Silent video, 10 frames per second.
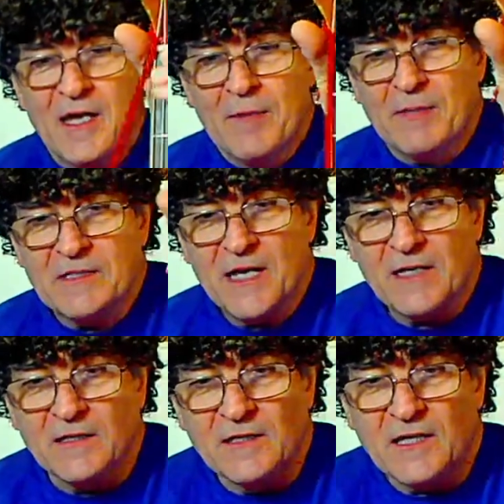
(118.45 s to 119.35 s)
but take
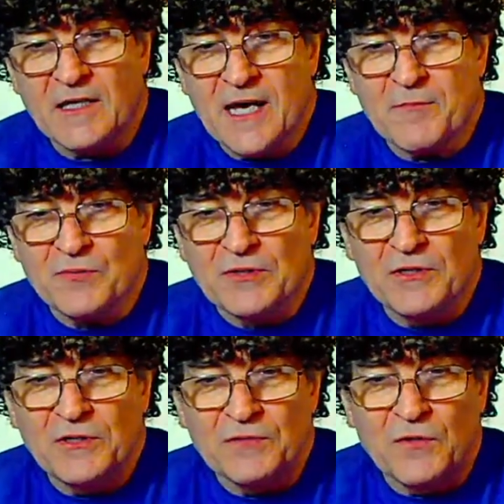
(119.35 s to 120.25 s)
a look at that
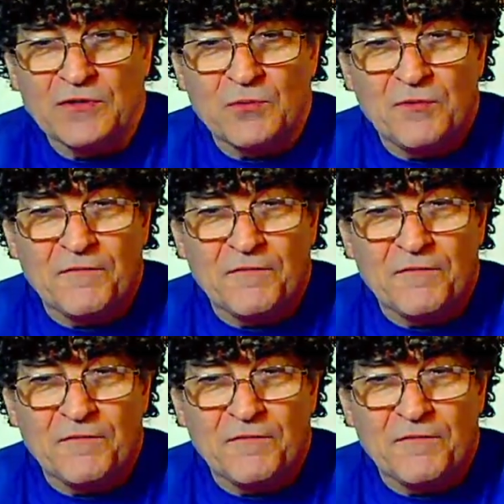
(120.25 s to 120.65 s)
Brazilian rosewood